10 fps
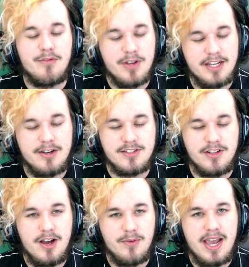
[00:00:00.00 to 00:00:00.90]
It really goes a
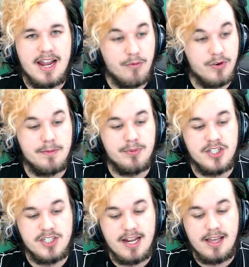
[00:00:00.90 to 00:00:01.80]
long way, and I really
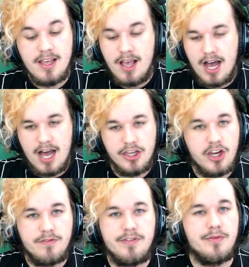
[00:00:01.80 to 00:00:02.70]
appreciate it. Uh, you
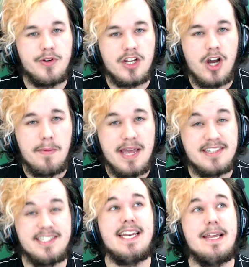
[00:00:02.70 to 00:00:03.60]
can feel free to comment.
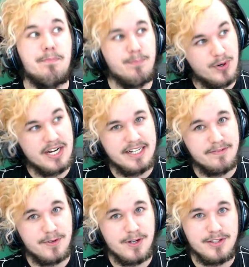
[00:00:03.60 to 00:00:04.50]
It's getting pretty
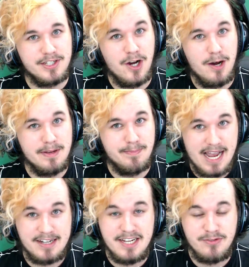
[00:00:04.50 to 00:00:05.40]
difficult to comment
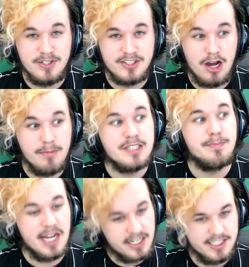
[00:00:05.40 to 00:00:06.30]
back to everyone's comments,
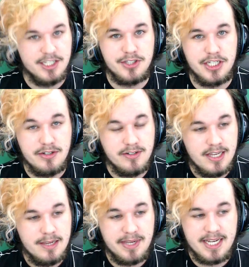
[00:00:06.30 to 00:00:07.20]
but I still do,
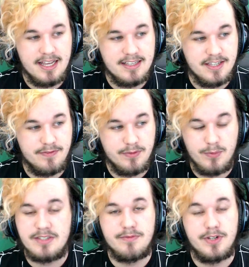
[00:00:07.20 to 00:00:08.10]
because if it
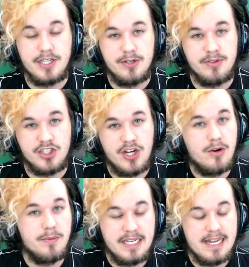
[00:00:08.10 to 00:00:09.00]
wasn't for you, this
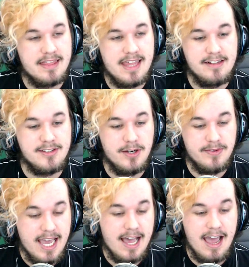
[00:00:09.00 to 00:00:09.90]
channel would be nothing. So
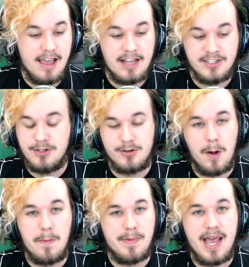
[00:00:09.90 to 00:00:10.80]
yeah, I, I still
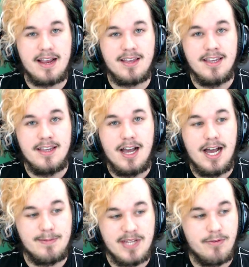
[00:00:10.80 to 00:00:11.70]
comment back
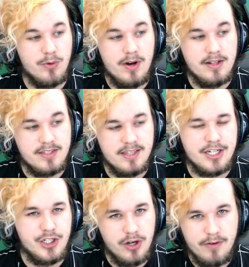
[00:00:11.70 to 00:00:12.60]
um, to everyone's,
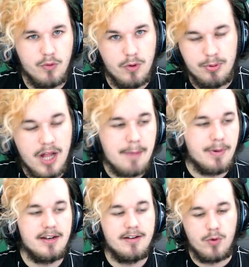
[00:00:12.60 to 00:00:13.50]
unless you don't have a reply
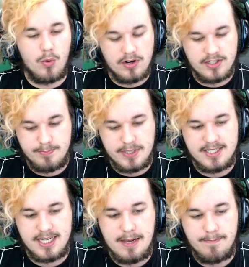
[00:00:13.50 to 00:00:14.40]
button, of course.
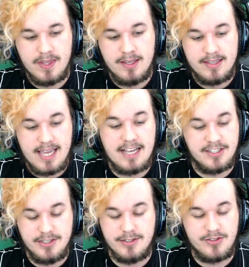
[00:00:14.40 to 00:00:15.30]
But um, yeah, I
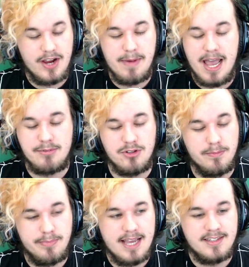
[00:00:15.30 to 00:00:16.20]
still try my
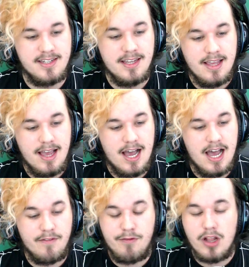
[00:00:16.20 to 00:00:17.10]
absolute best.
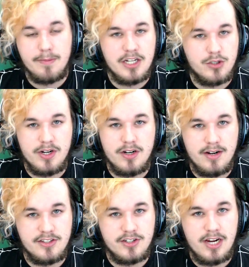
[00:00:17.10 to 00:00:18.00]
Uh, follow me on Twitter,
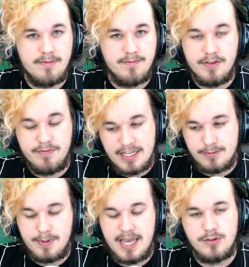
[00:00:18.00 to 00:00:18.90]
Instagram, the
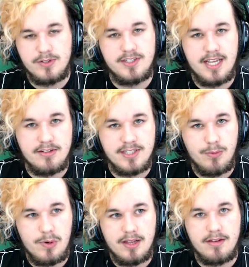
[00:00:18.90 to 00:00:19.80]
Facebook page, which is
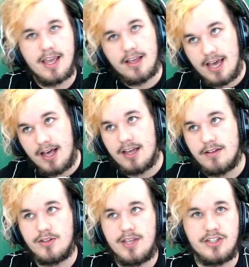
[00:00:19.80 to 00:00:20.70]
AaronSayWhat. Uh,
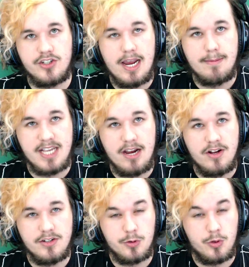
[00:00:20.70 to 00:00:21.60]
Instagram is Aaron
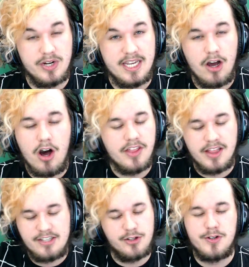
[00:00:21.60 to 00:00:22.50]
Hunter three. All the
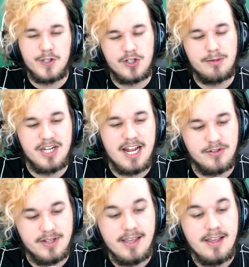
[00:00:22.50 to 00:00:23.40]
links are in the description,
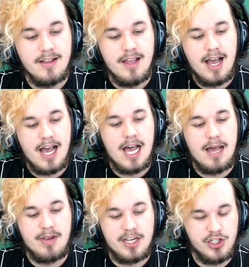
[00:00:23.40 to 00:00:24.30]
actually,
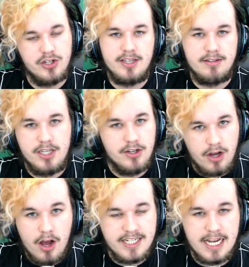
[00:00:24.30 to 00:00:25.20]
um, because you can, you know,
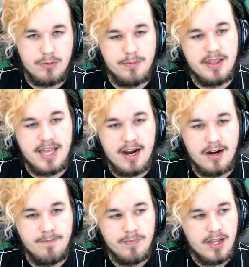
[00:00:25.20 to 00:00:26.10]
contact with me
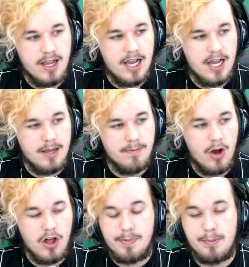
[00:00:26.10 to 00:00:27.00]
there. Um,
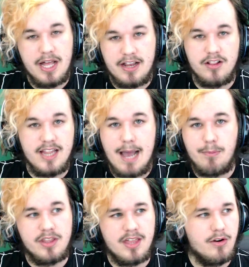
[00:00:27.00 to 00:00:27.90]
all the people I collab
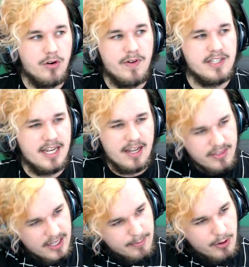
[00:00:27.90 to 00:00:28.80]
with. I don't know if I said
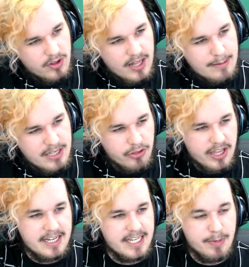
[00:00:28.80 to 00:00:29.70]
anything about collabs. I don't
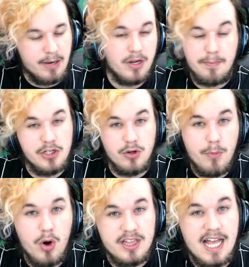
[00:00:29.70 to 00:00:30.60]
think I did, but I'm going to be doing
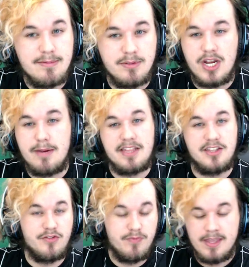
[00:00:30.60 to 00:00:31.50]
more collabs. I'm trying to make
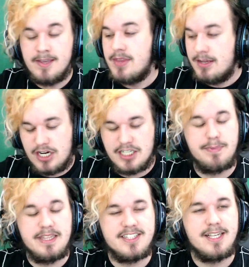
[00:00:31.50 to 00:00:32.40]
this, trying to
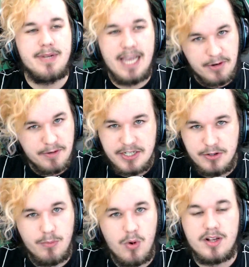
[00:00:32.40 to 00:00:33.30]
speed this up. But yeah, I'm going to be
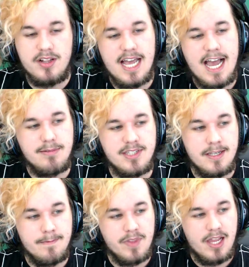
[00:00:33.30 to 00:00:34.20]
doing more collabs.
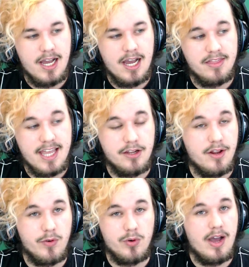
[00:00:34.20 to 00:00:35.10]
Uh, and thank you to
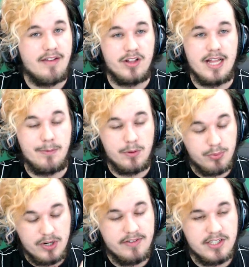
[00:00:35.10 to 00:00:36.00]
everyone who I've collabed with
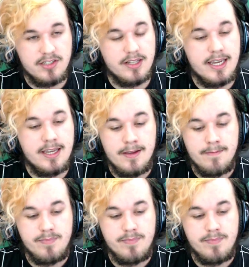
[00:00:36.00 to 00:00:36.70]
previously.